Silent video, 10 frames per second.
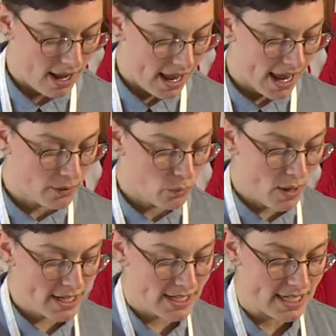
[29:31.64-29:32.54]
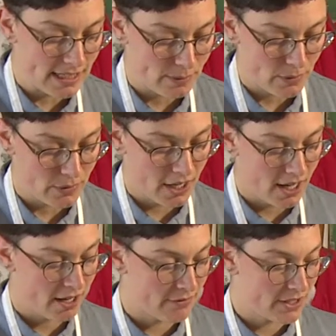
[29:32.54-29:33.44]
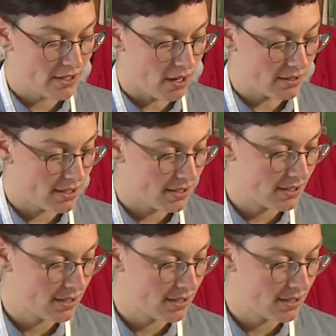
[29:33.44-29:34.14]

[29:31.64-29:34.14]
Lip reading: and 1 teaspoon of salt.